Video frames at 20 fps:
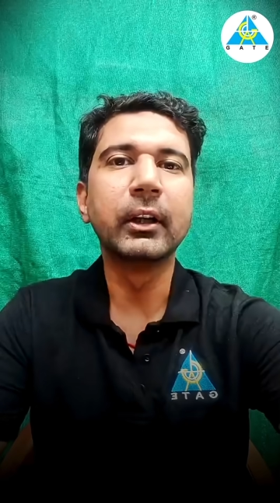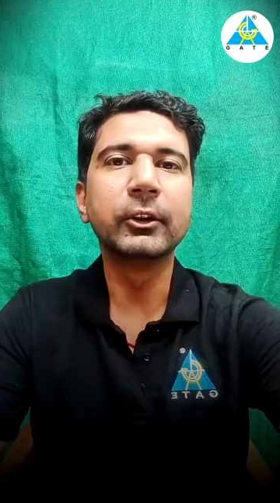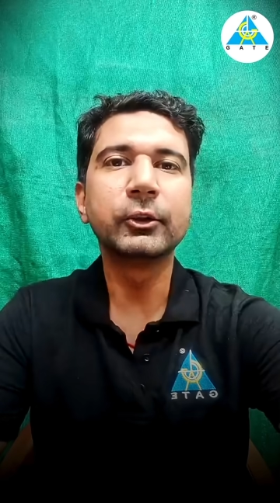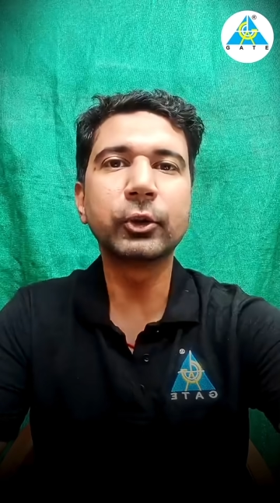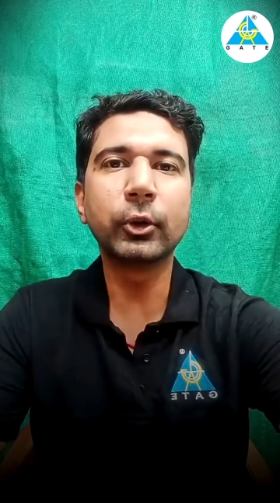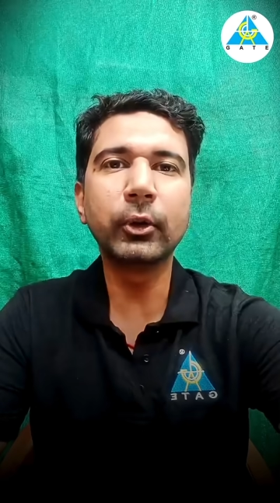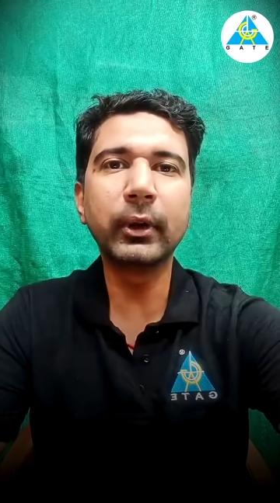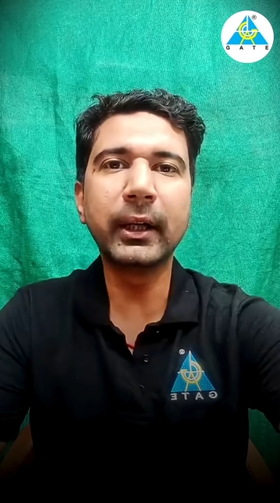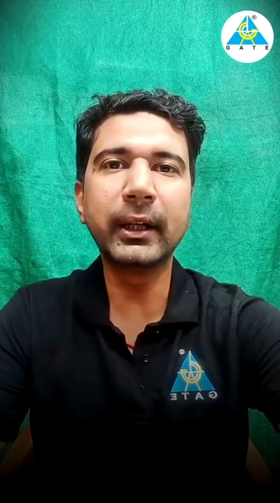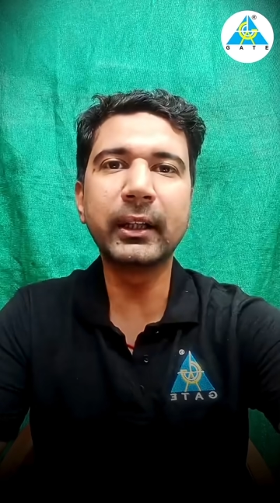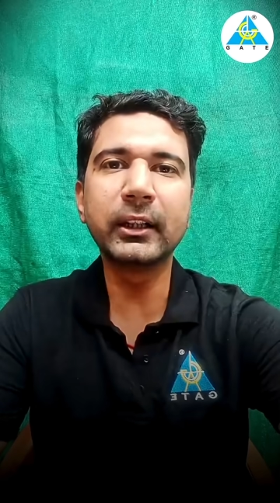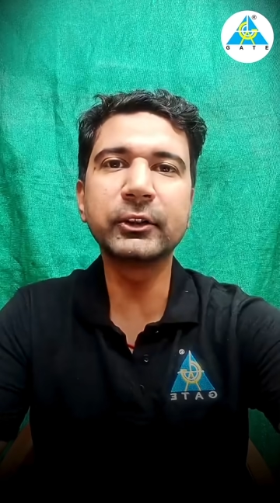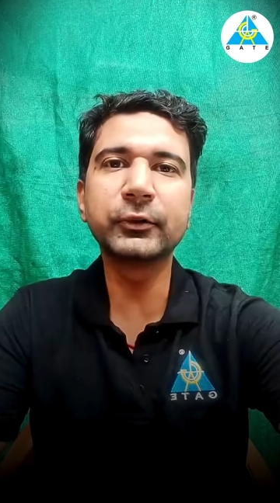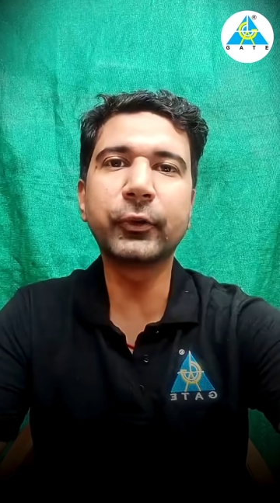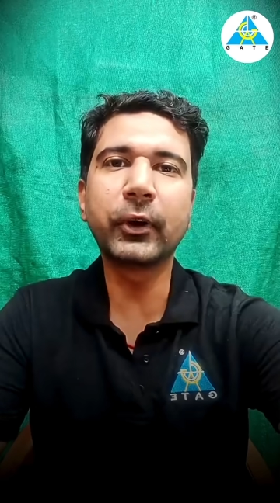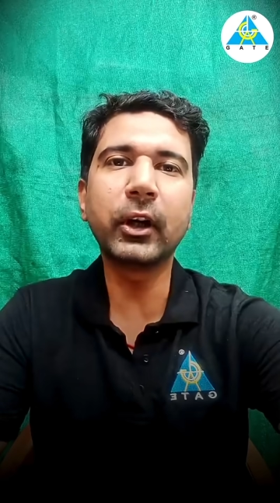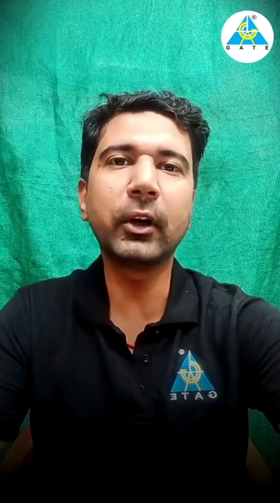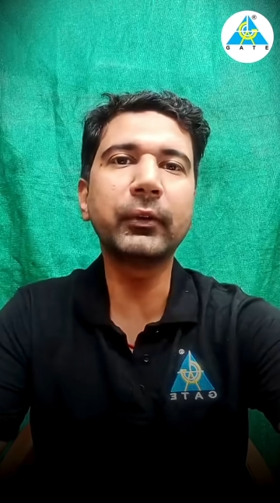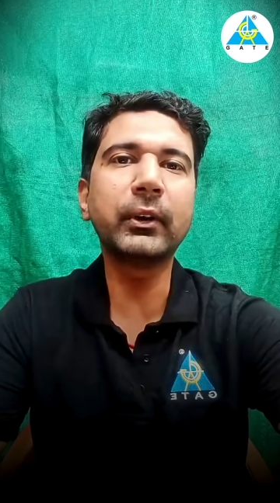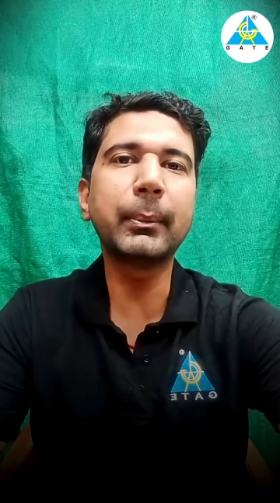So it is
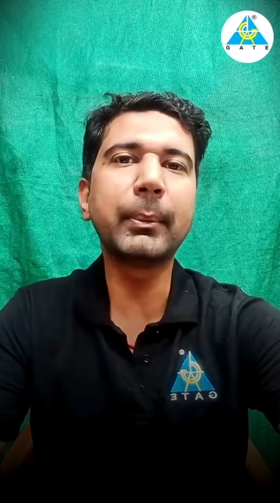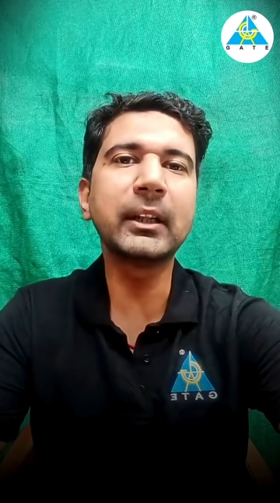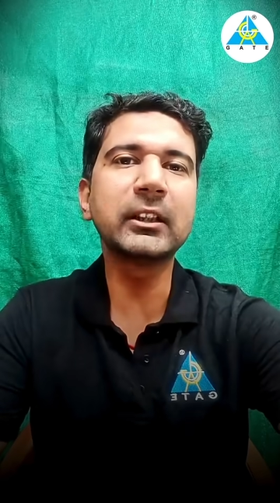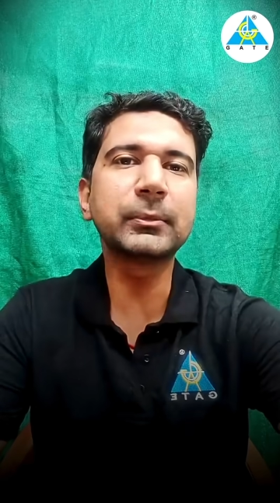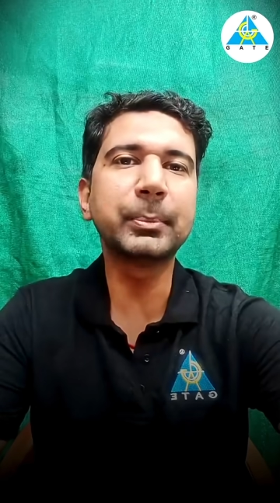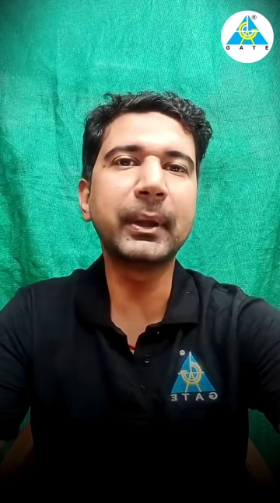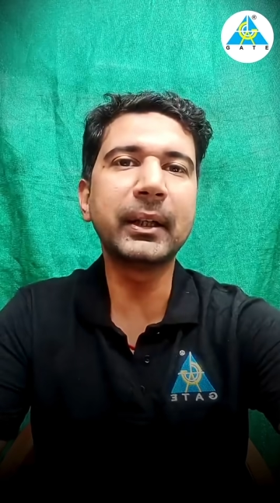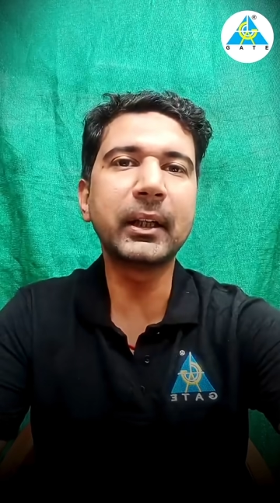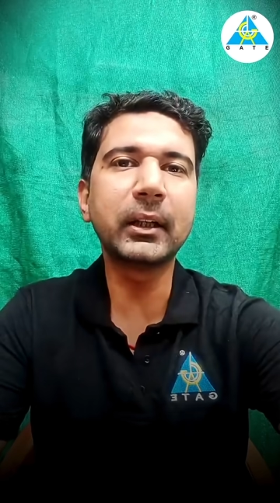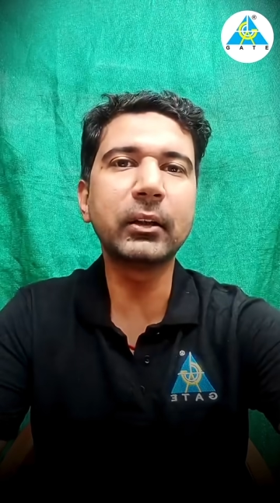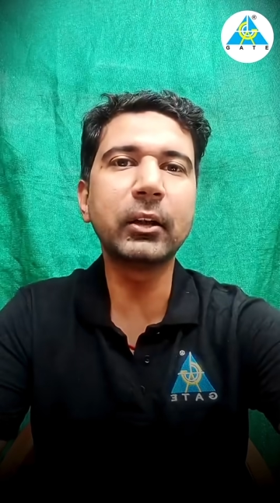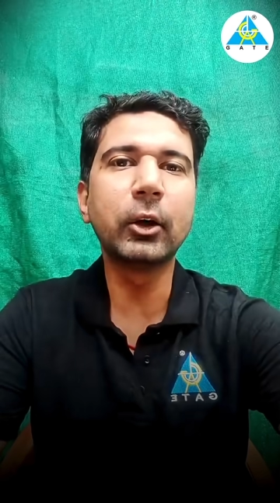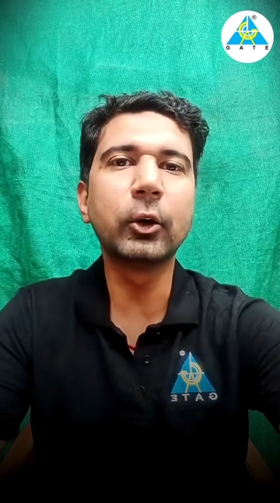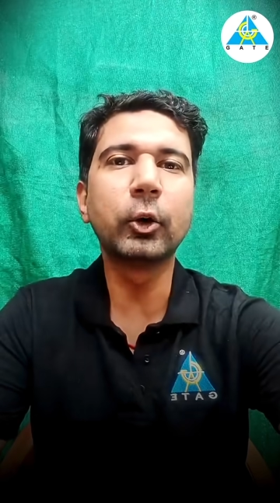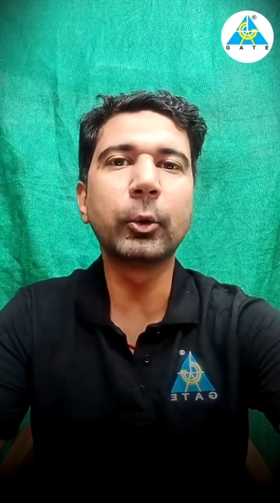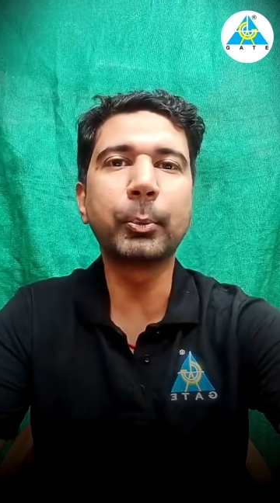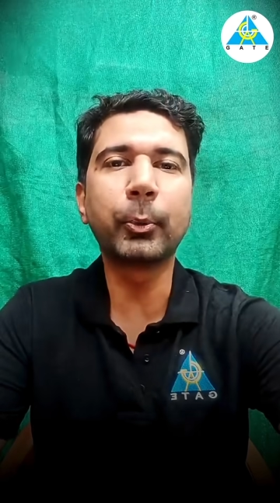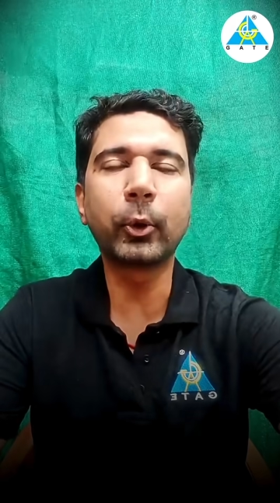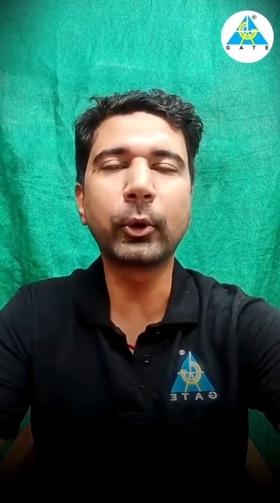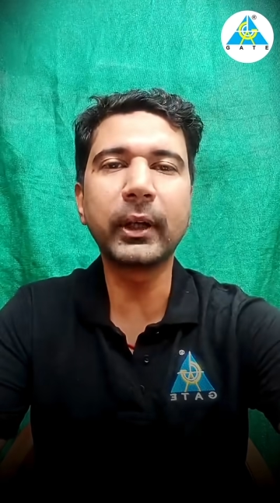one of the best method
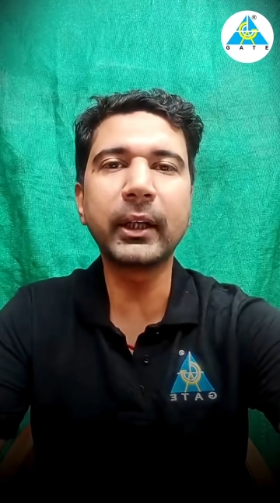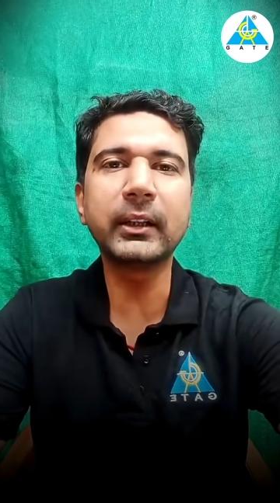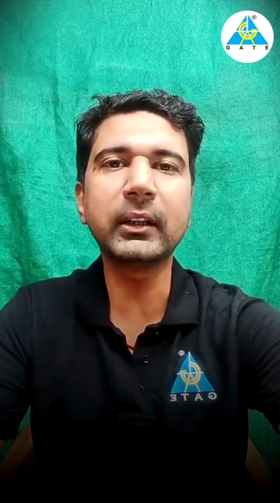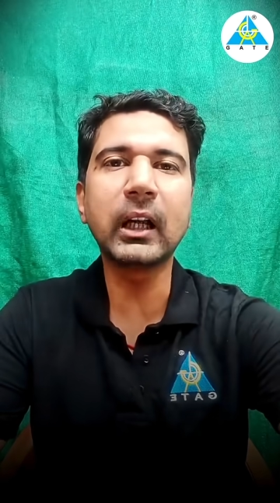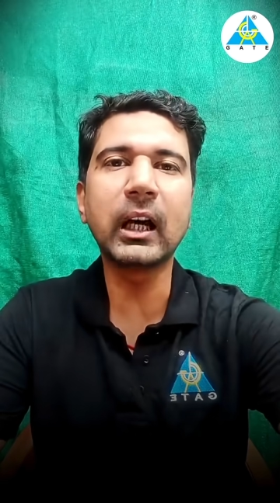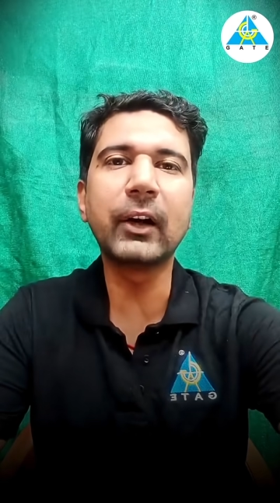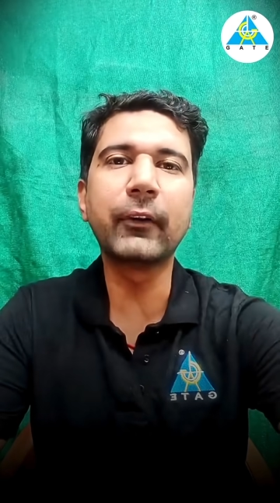to protect